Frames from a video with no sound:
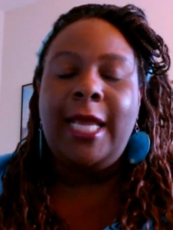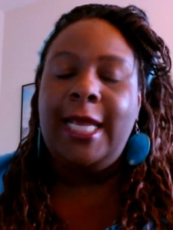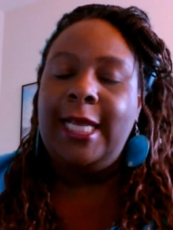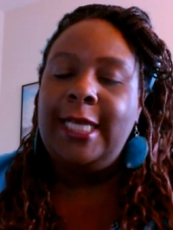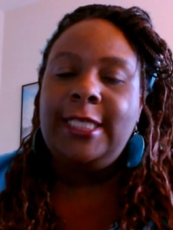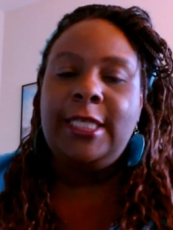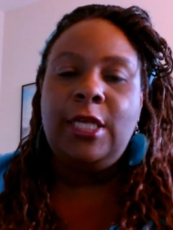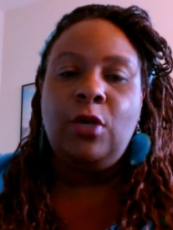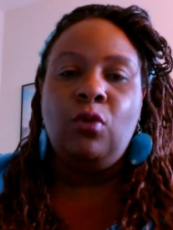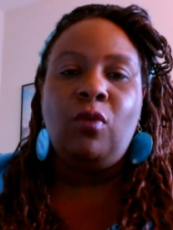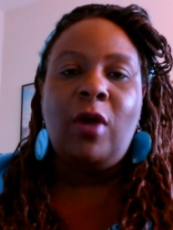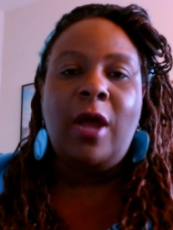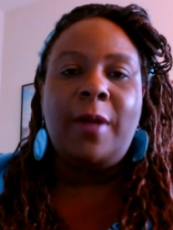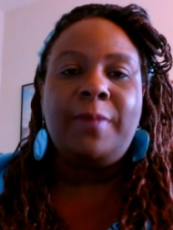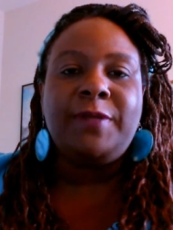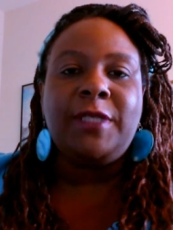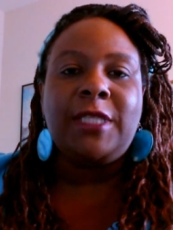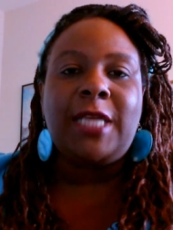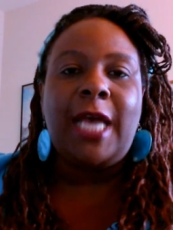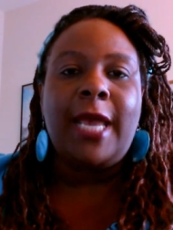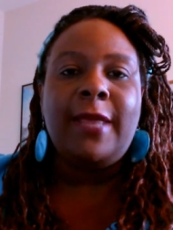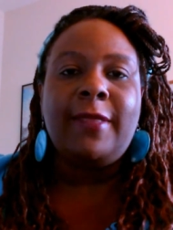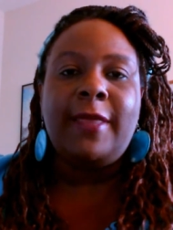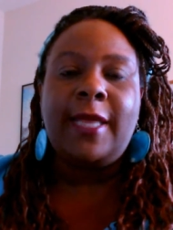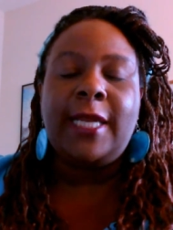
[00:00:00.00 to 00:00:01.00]
easy
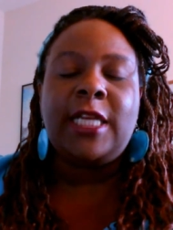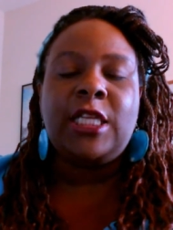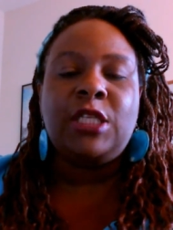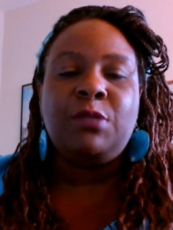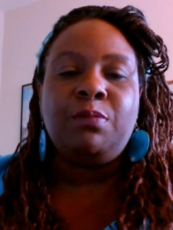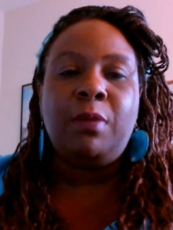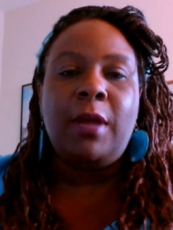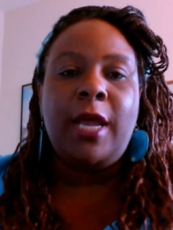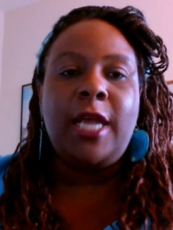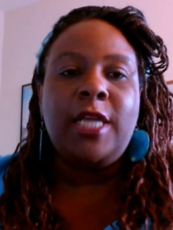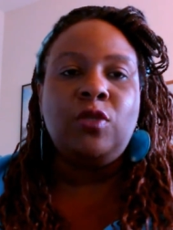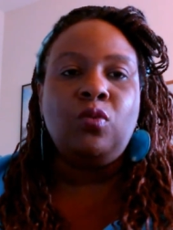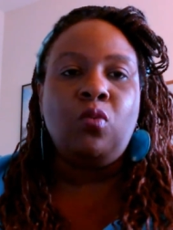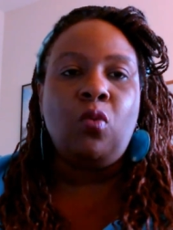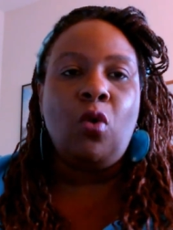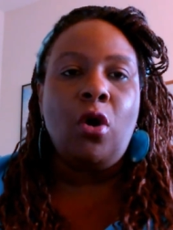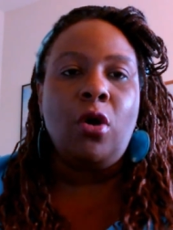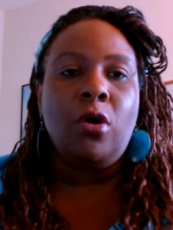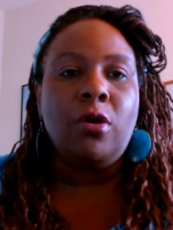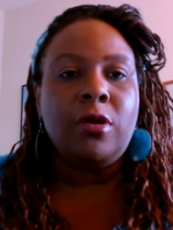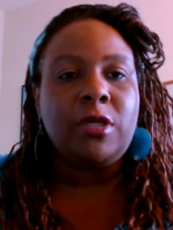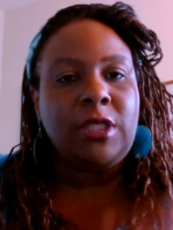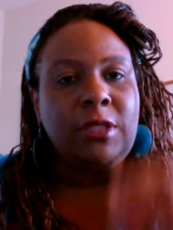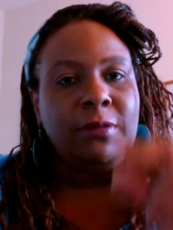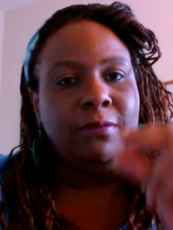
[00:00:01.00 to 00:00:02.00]
website that explains
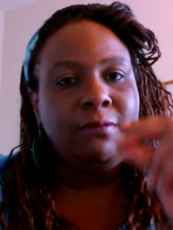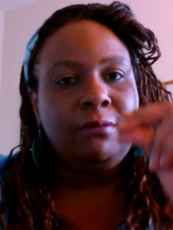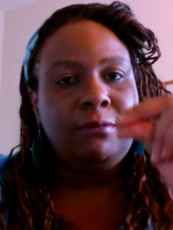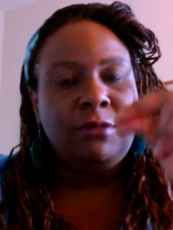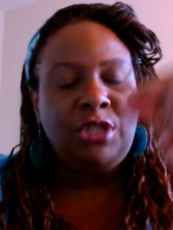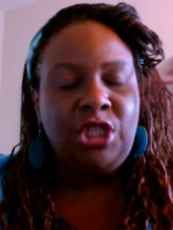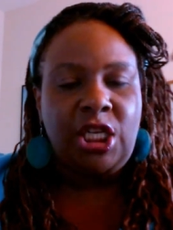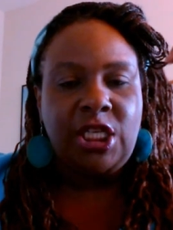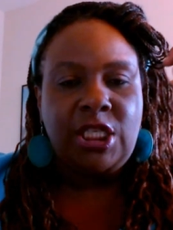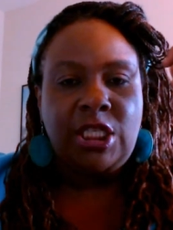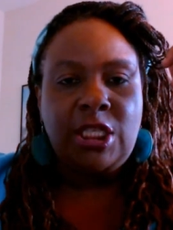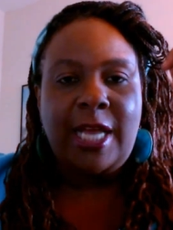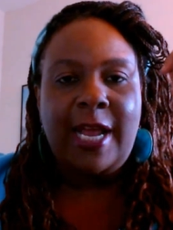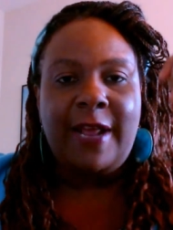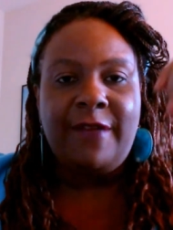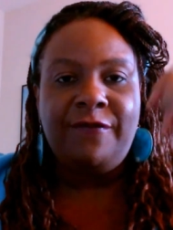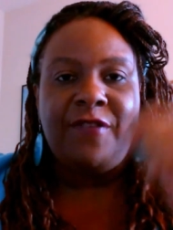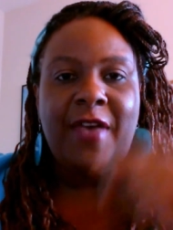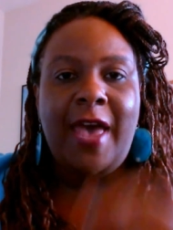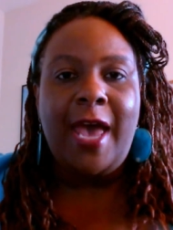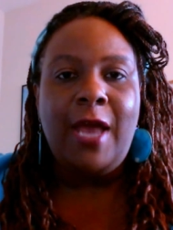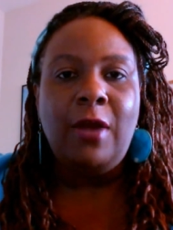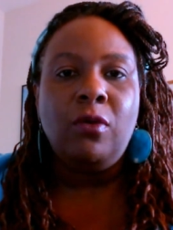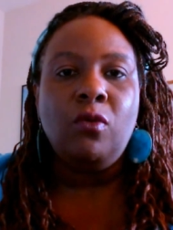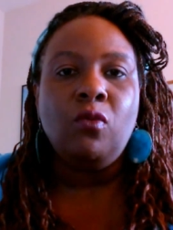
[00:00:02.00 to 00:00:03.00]
words just like
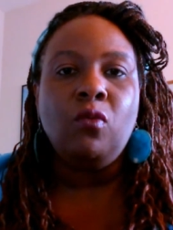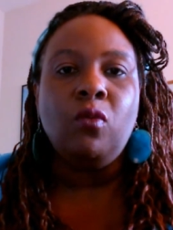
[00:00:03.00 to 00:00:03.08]
that,